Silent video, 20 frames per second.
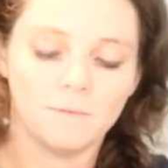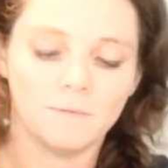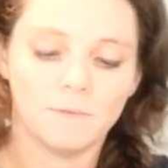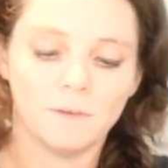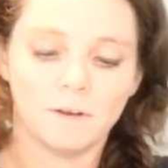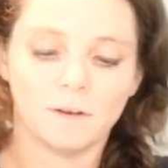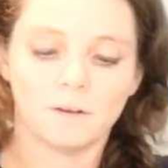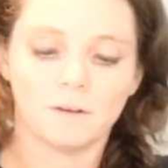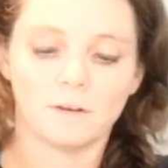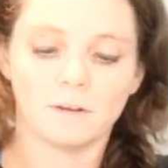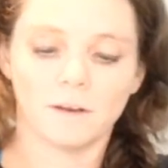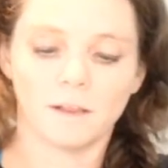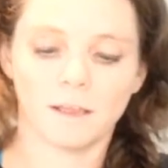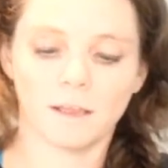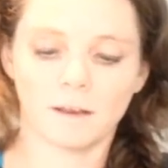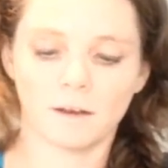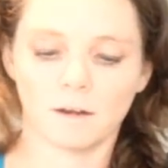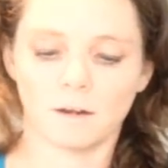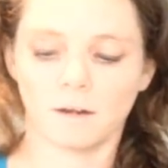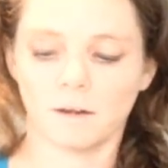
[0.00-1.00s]
vinegar
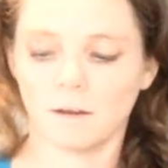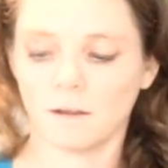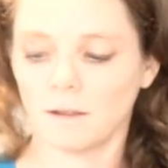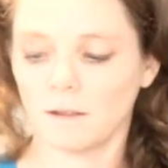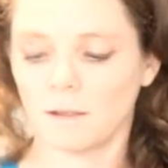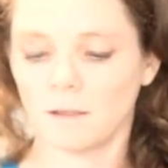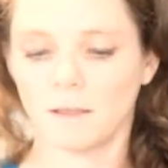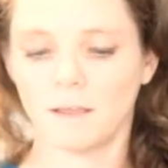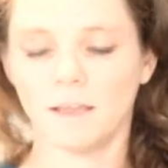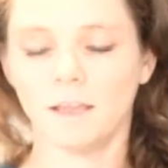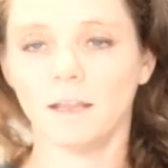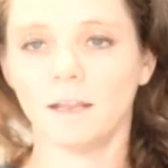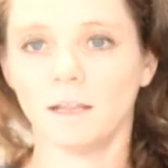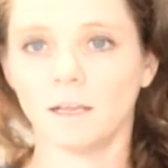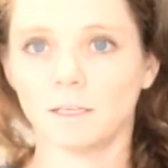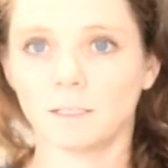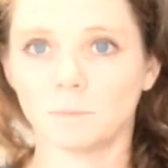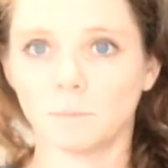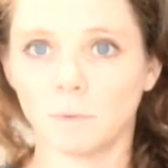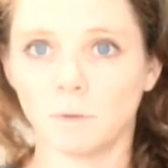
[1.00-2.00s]
together. It
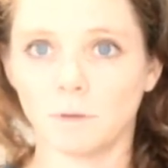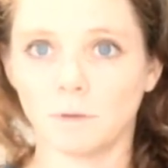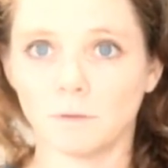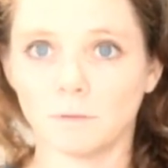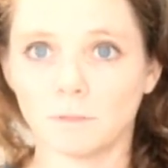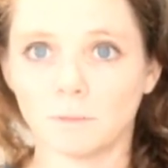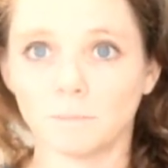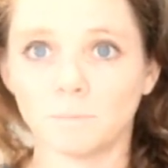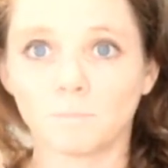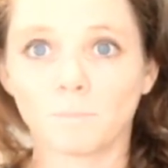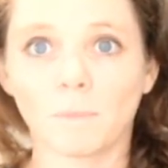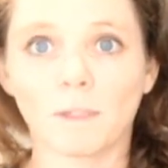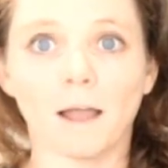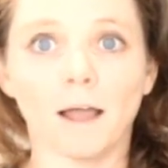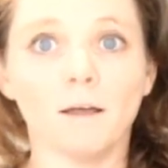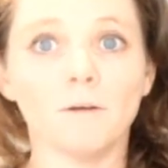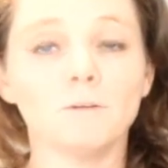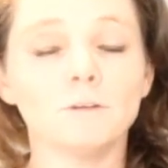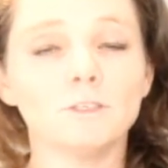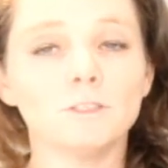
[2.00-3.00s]
explodes.
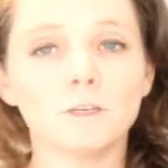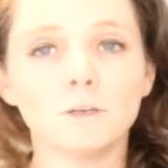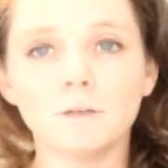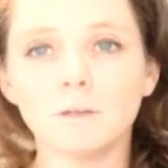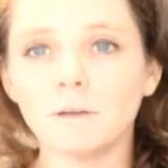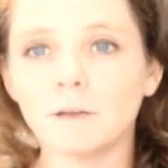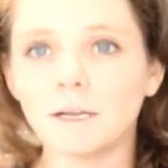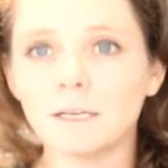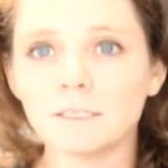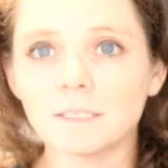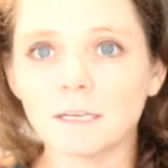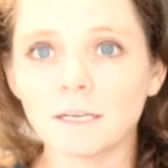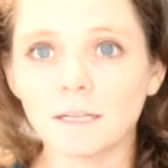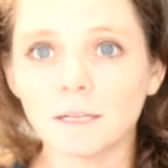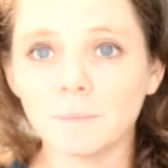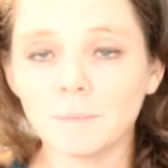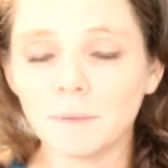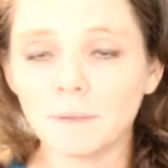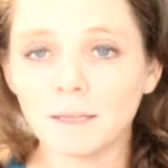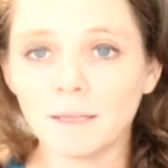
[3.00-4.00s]
I will show you guys a
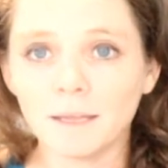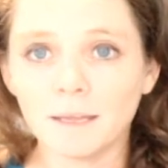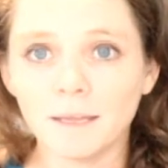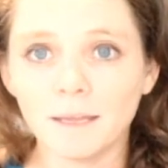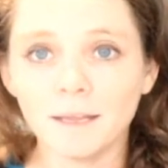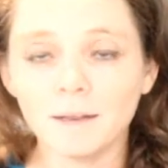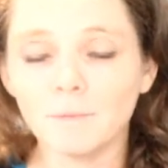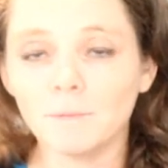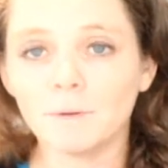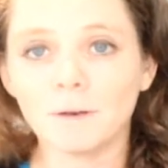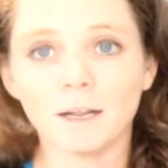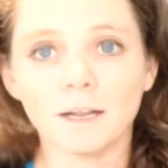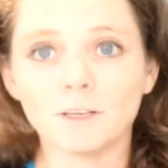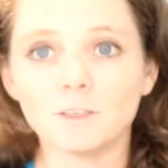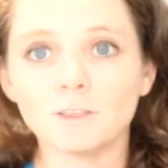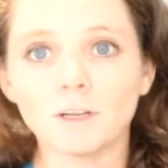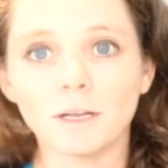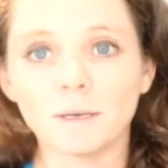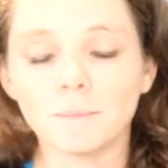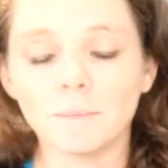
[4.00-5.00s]
clip at the end when I
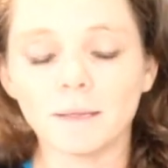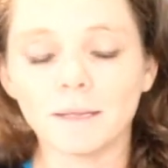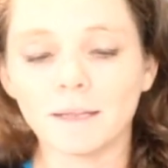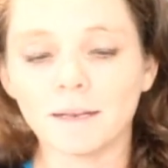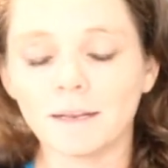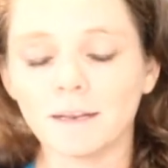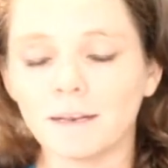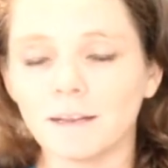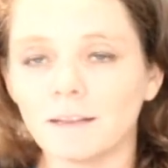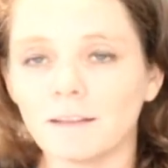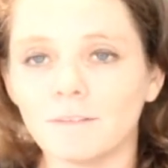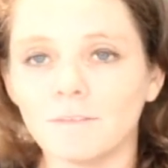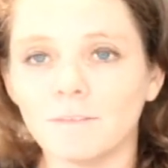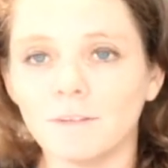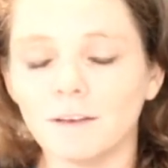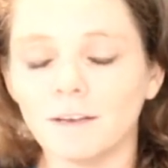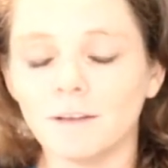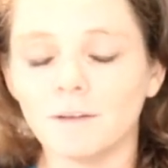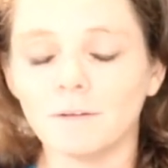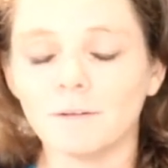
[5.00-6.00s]
tried making another
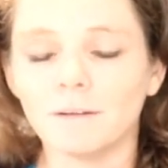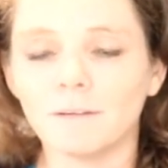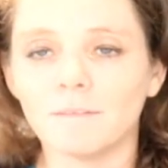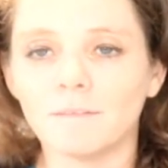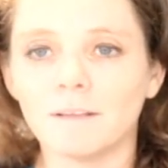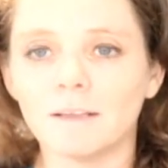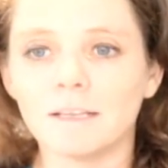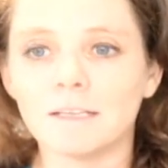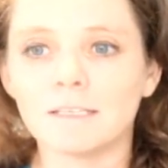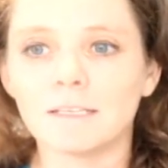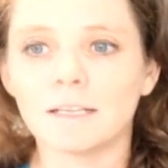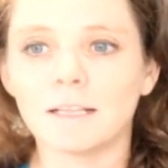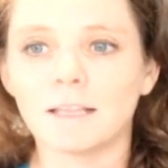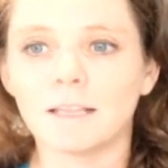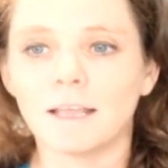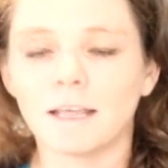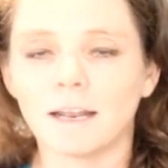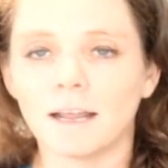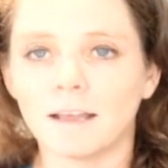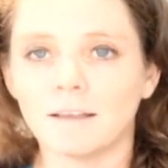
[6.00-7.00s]
video of this
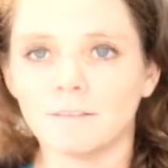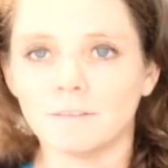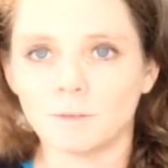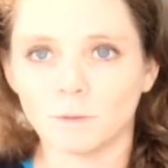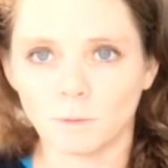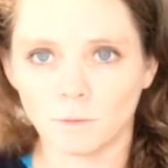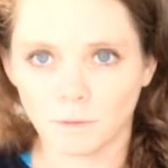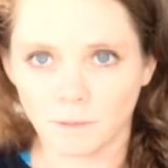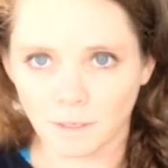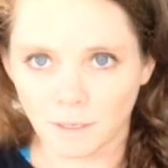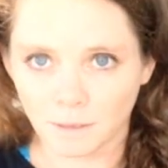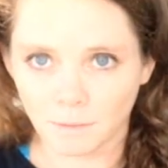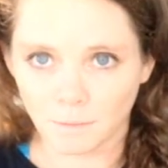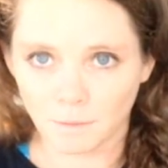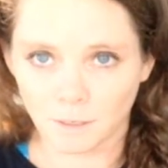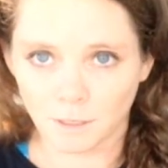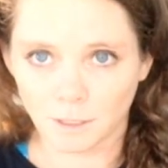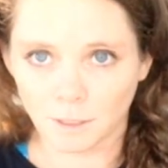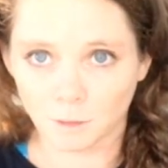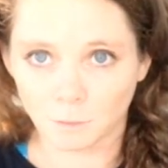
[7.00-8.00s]
that I totally
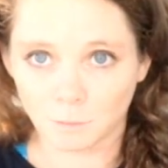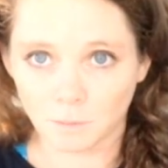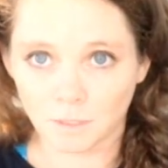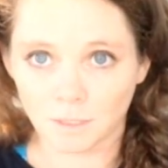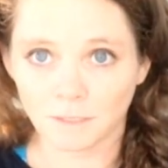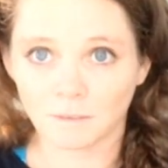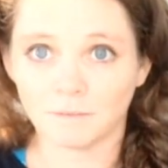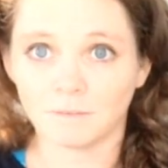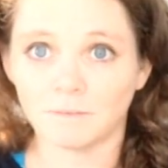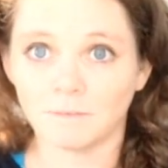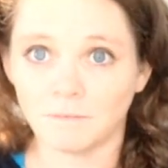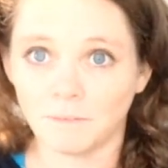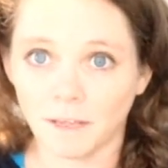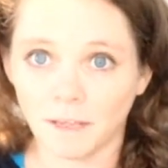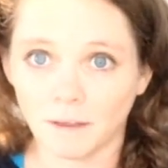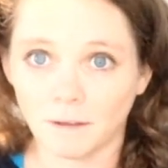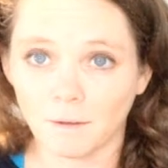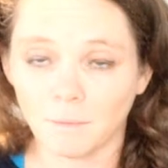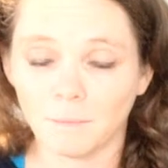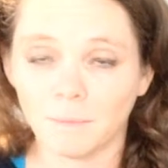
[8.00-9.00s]
100%
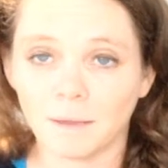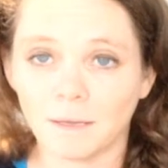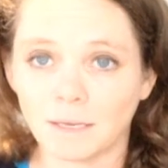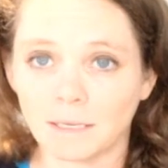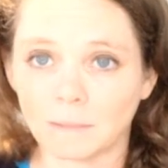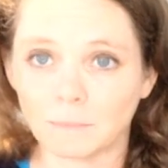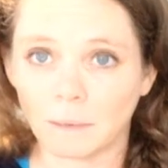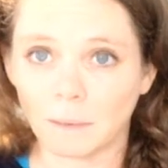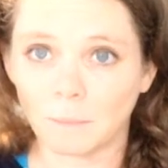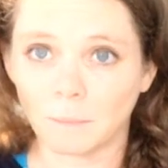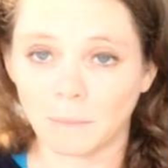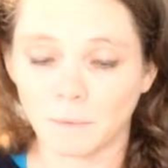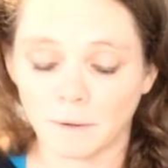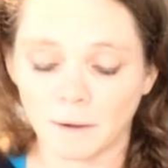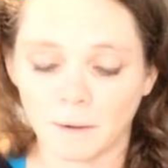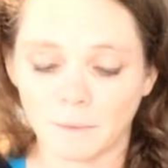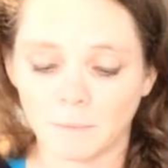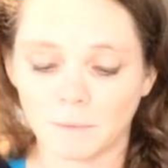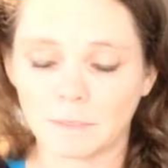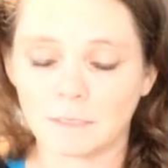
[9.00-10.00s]
failed because my
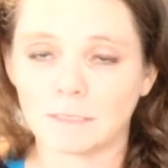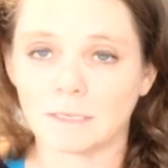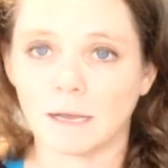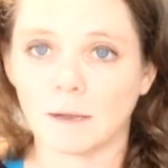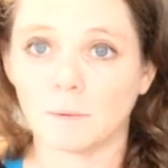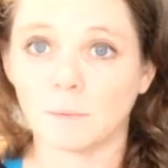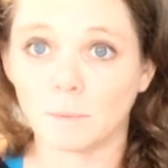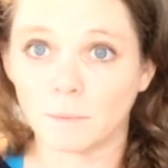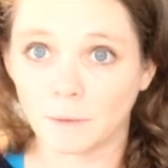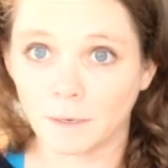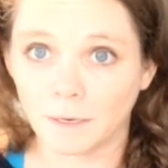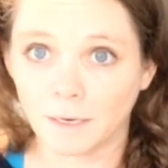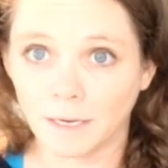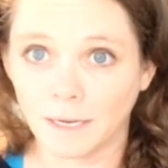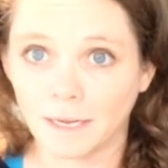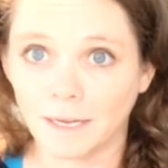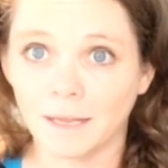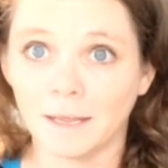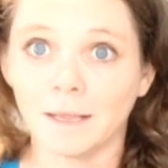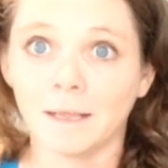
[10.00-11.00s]
brain was not
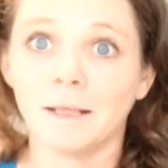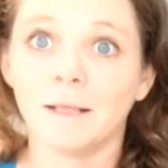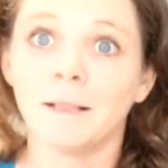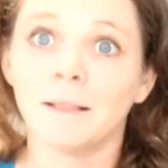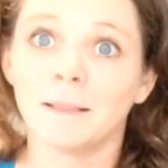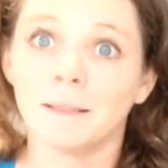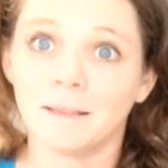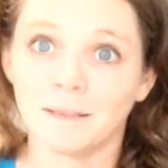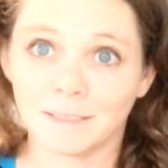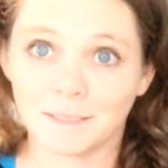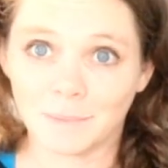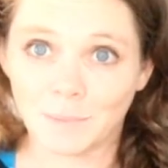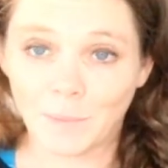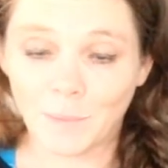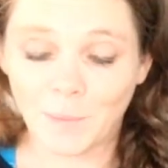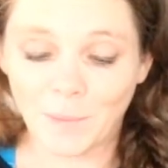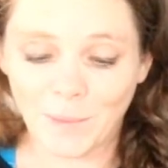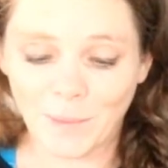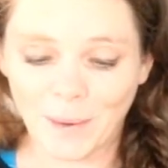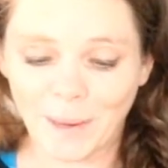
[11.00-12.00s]
working this
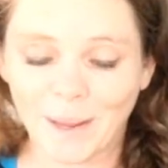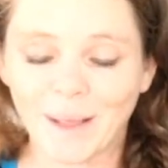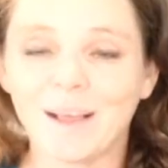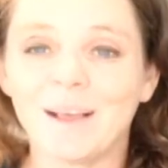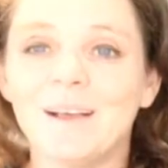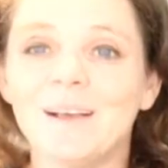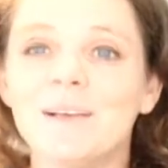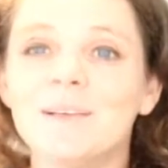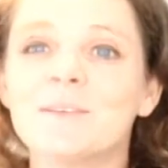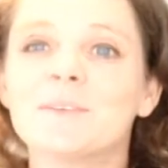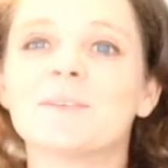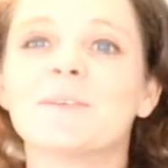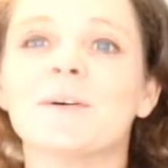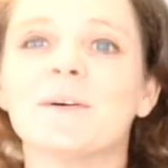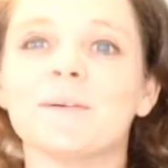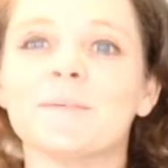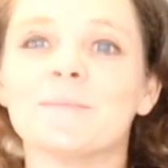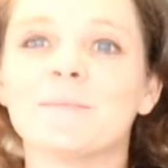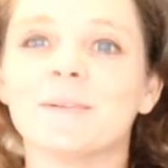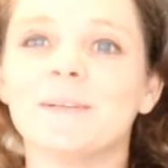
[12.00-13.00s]
morning.
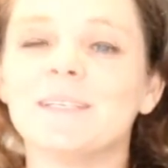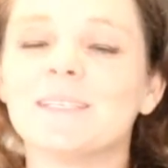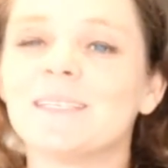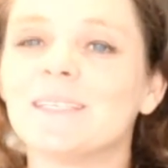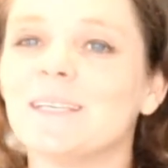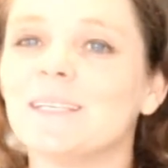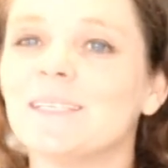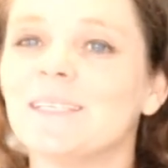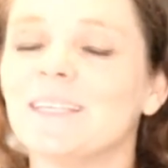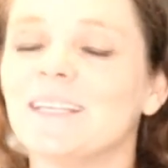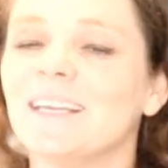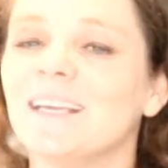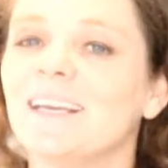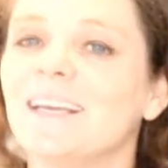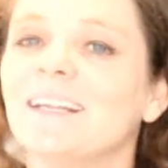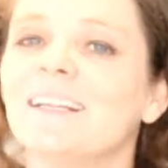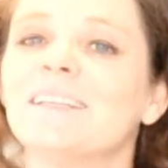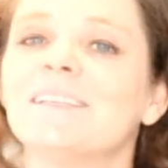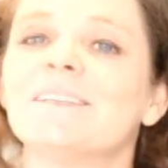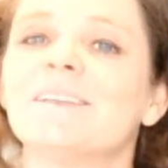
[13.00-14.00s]
So please stay to the
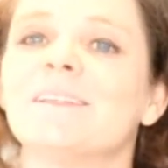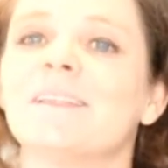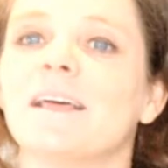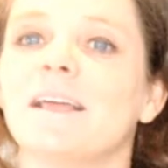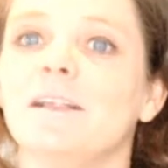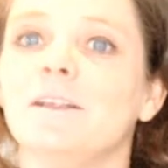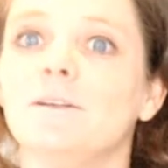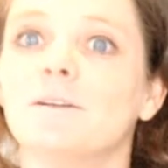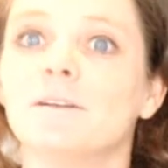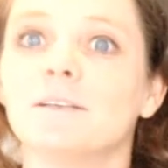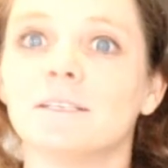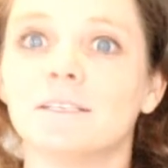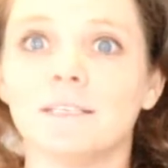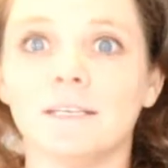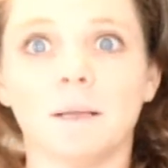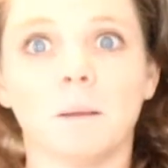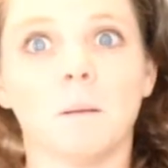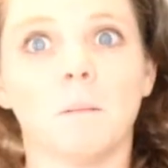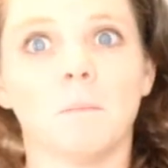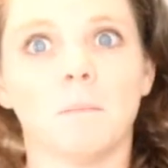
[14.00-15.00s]
end so that you can
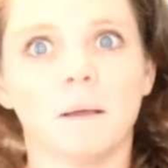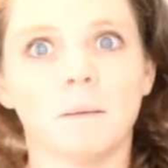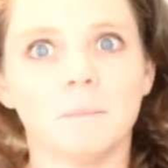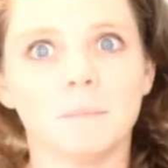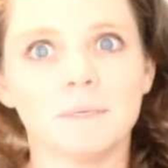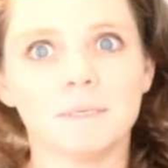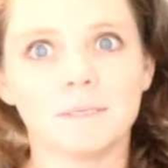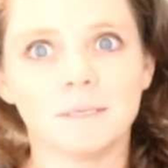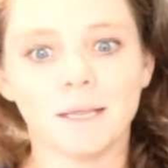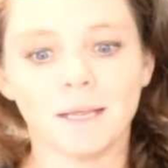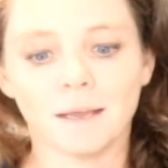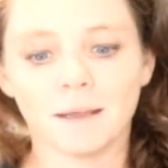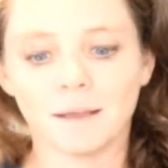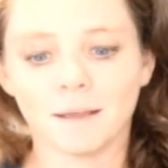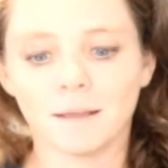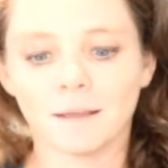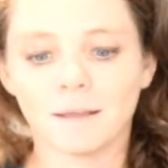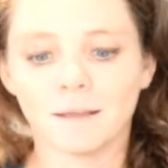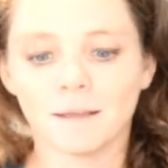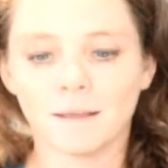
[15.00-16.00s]
see my
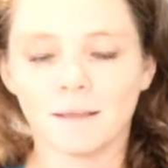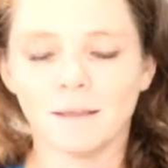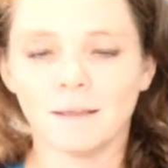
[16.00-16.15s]
mistake